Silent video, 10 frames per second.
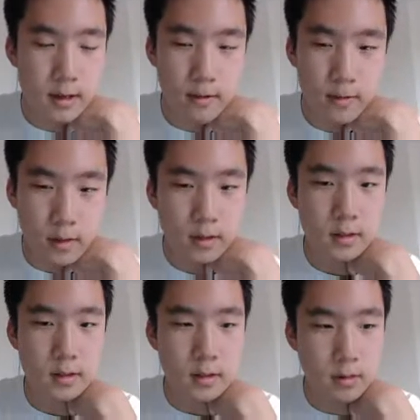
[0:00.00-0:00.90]
If
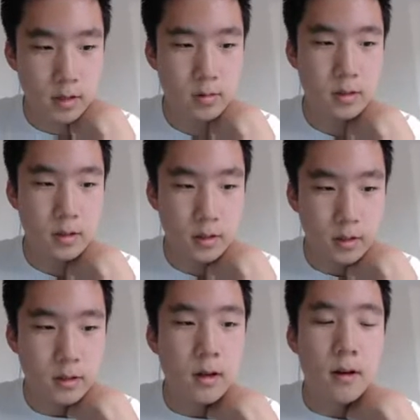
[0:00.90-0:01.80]
not, then we
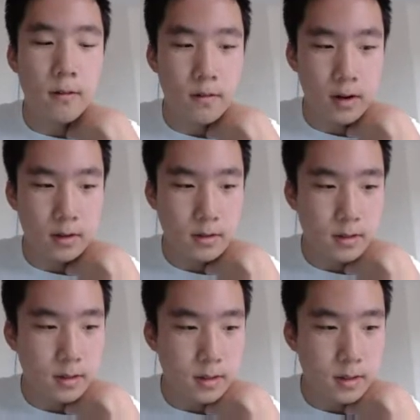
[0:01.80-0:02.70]
return false.